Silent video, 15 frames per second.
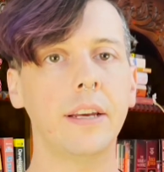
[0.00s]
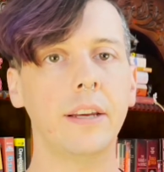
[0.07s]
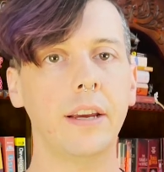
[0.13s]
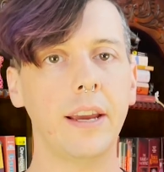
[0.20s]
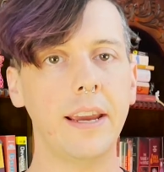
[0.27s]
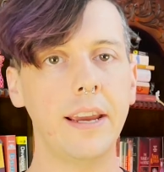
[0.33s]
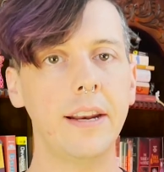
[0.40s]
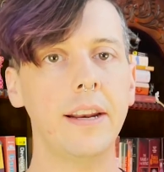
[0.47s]

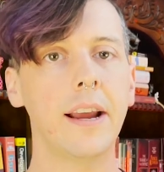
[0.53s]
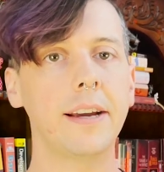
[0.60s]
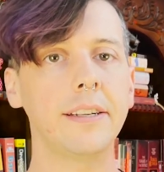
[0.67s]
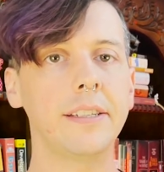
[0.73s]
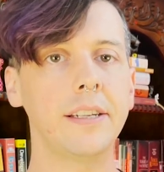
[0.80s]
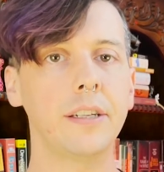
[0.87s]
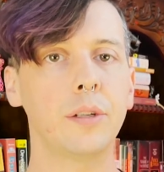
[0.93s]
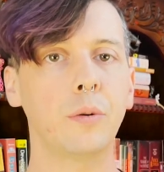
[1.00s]
in
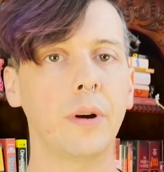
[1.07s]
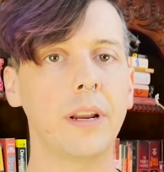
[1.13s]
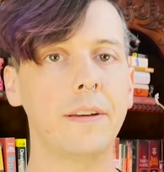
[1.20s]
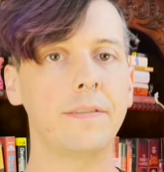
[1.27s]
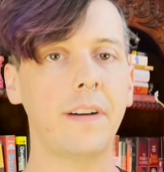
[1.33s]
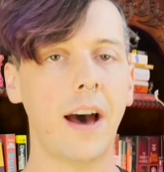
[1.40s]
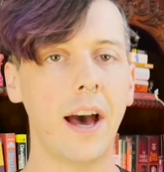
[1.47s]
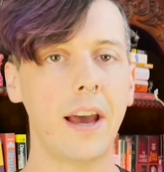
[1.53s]

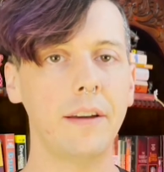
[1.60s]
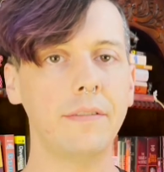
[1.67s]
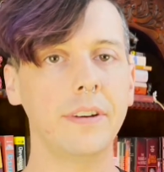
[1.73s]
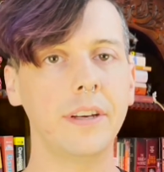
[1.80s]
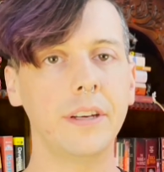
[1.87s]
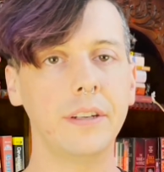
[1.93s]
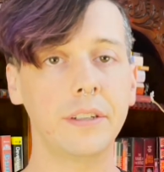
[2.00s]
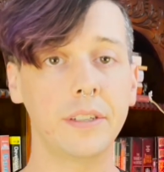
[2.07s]
1925
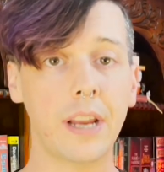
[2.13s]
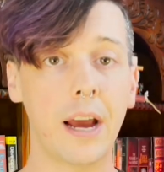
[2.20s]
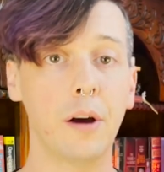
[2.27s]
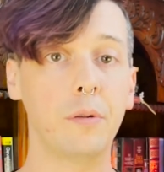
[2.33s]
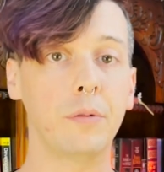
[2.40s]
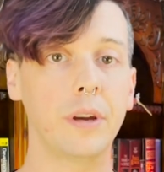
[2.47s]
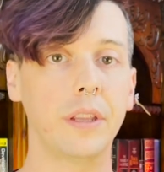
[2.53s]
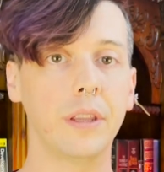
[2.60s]
is
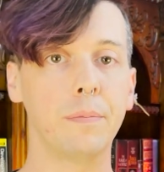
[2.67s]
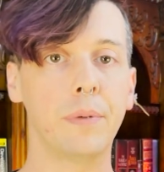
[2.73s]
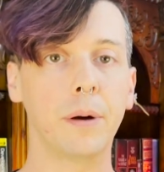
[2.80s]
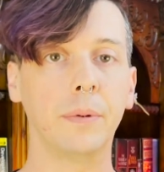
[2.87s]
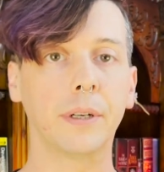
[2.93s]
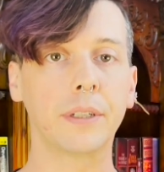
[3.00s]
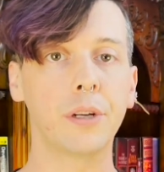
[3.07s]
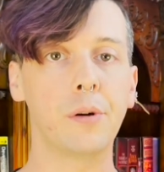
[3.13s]
now in the
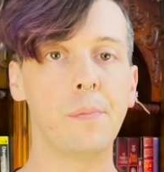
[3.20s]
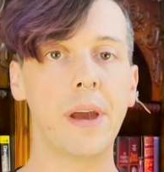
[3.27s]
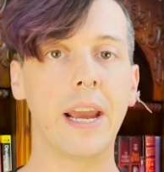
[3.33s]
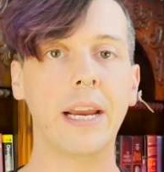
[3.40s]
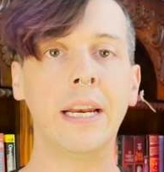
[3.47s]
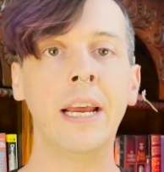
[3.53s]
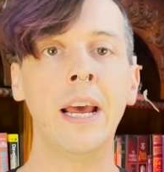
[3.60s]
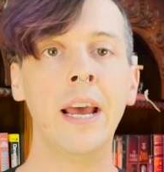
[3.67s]
public domain,